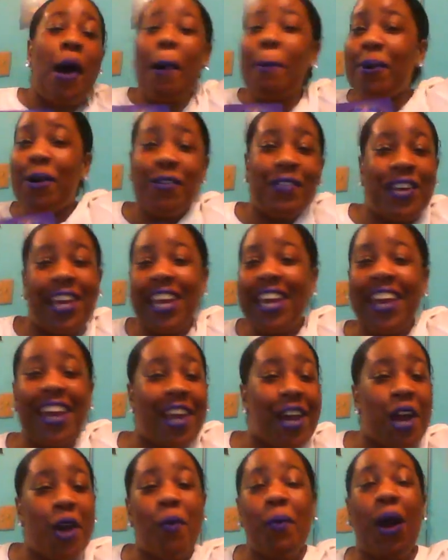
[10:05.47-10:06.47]
I'm over
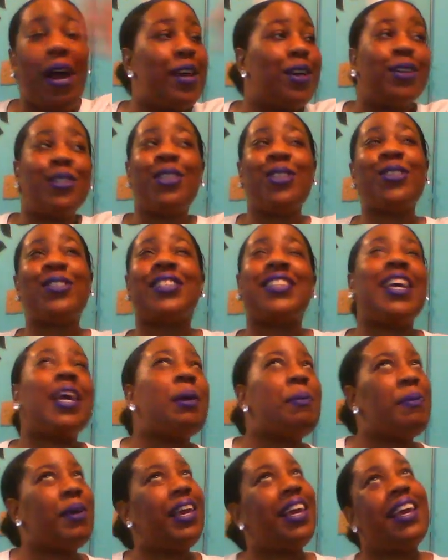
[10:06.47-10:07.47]
here. Why don't you
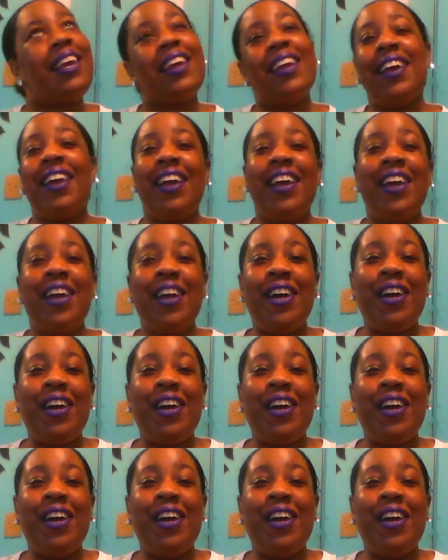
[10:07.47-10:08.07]
see me?